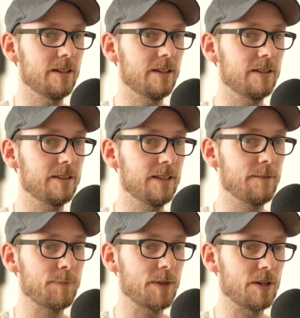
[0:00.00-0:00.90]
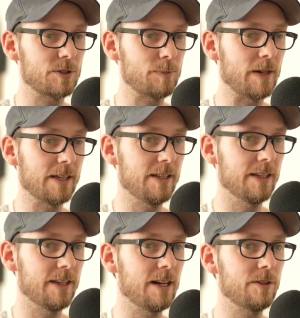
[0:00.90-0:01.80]
a spike here
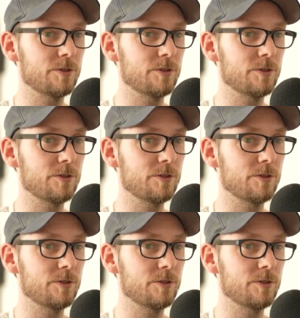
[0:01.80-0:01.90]
now.